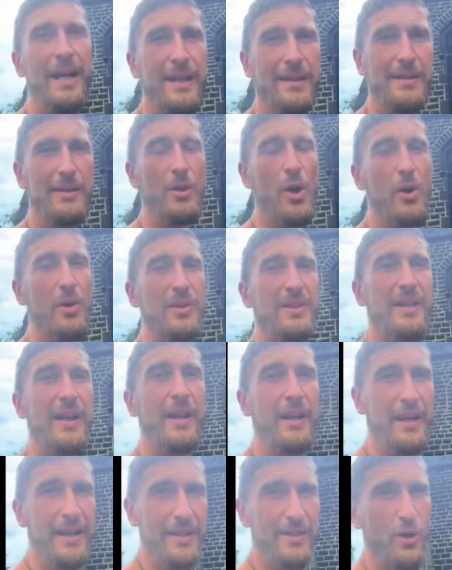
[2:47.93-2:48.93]
it's locked,
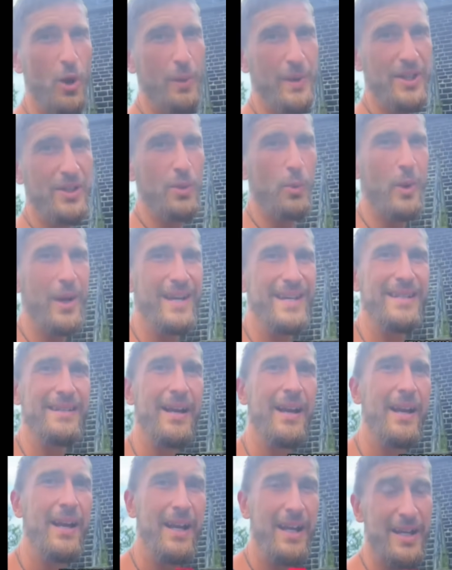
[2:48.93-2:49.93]
and it's going to waste.
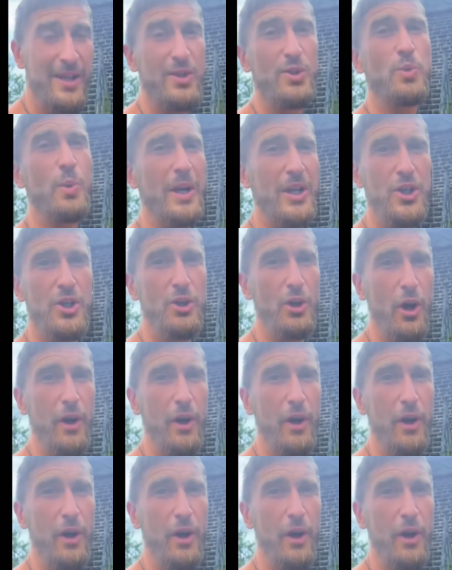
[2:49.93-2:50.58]
It's switched